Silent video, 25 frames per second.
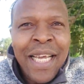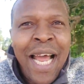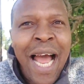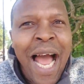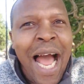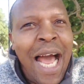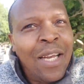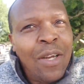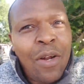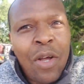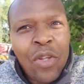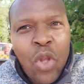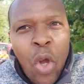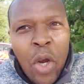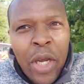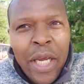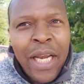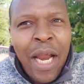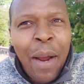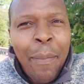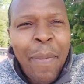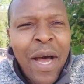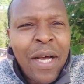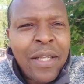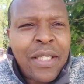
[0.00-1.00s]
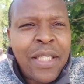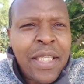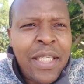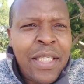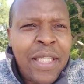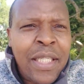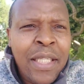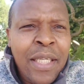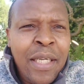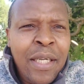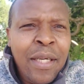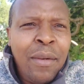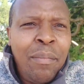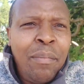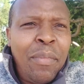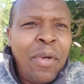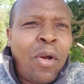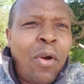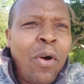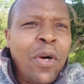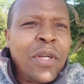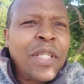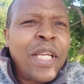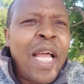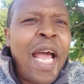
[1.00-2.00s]
are not talking about it,
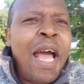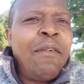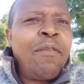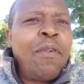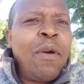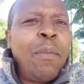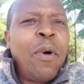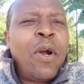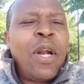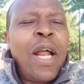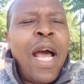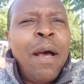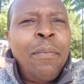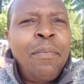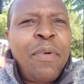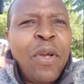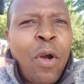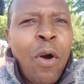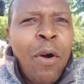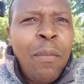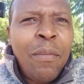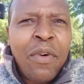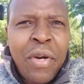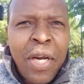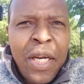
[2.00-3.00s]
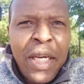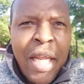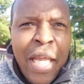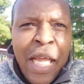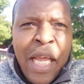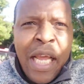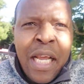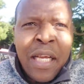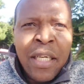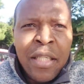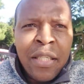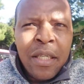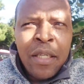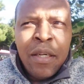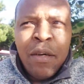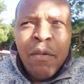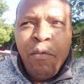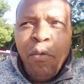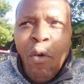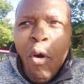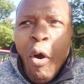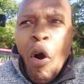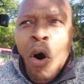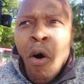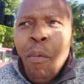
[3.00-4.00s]
because everybody has become greedy
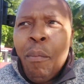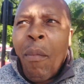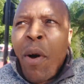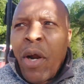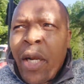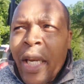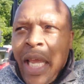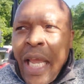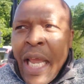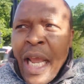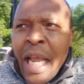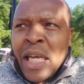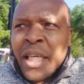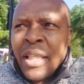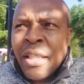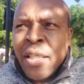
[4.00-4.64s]
for money.